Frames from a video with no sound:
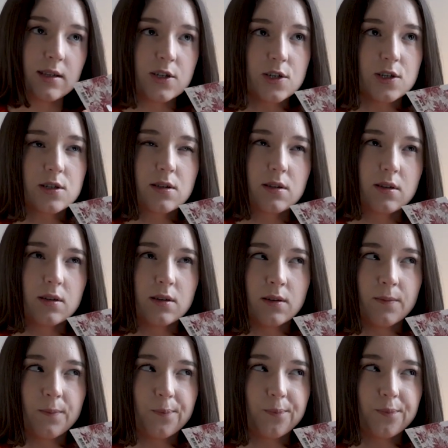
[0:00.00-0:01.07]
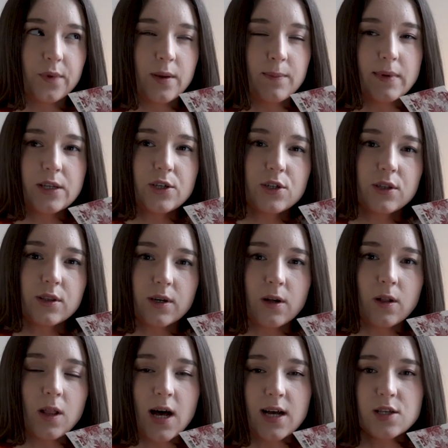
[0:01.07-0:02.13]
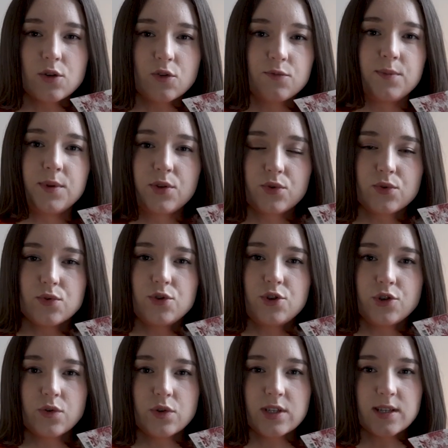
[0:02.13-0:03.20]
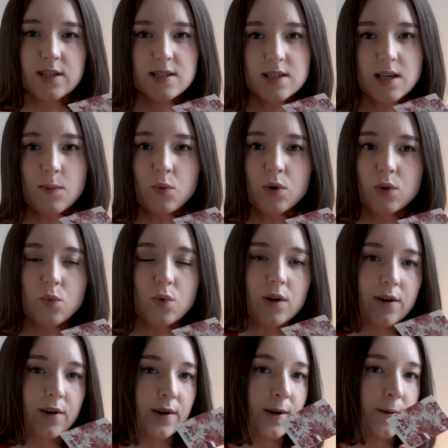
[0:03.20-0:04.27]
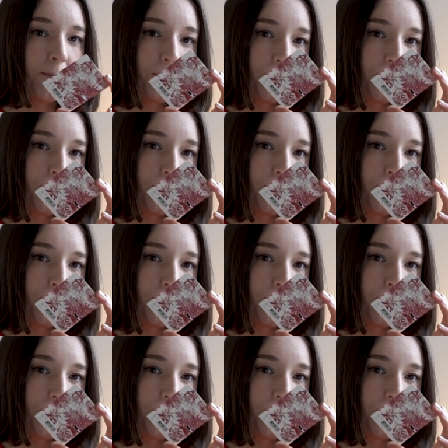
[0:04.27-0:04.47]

Just imagine the glass of beetroot juice. It's somewhat watery.